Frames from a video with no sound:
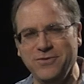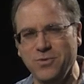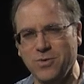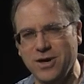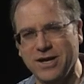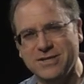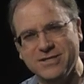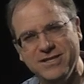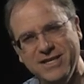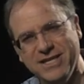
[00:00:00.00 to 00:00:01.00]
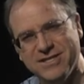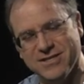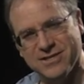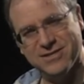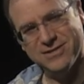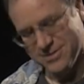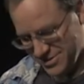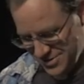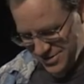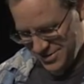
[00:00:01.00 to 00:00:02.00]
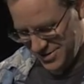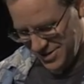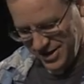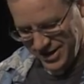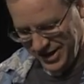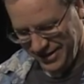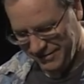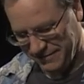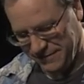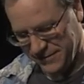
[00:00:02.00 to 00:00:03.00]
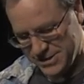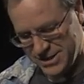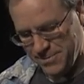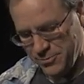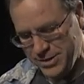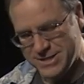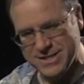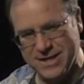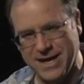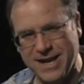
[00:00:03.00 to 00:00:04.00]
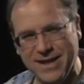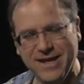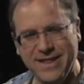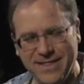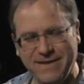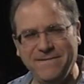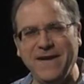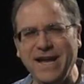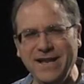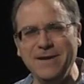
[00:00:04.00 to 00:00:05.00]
you want isn't. And for some reason that vaguely